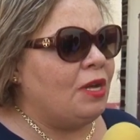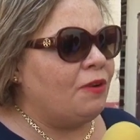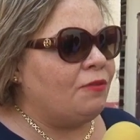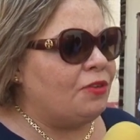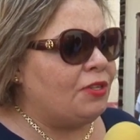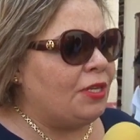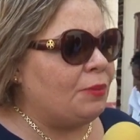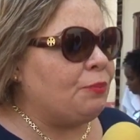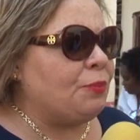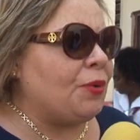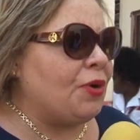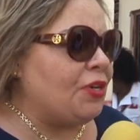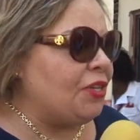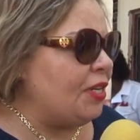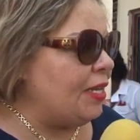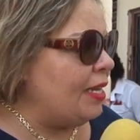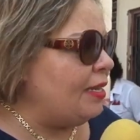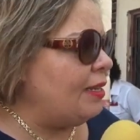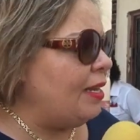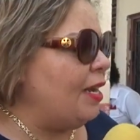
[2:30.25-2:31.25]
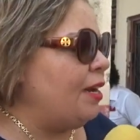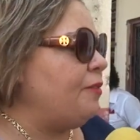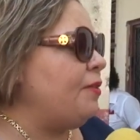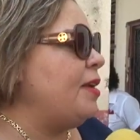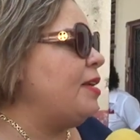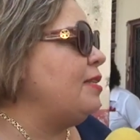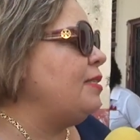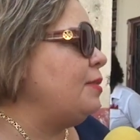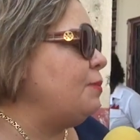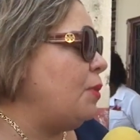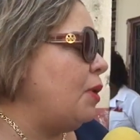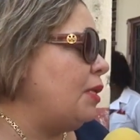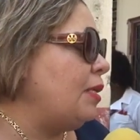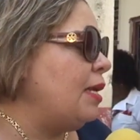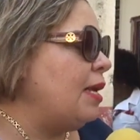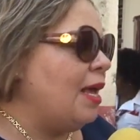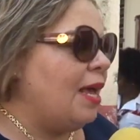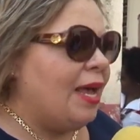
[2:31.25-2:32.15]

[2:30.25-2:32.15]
cover the pertinent areas but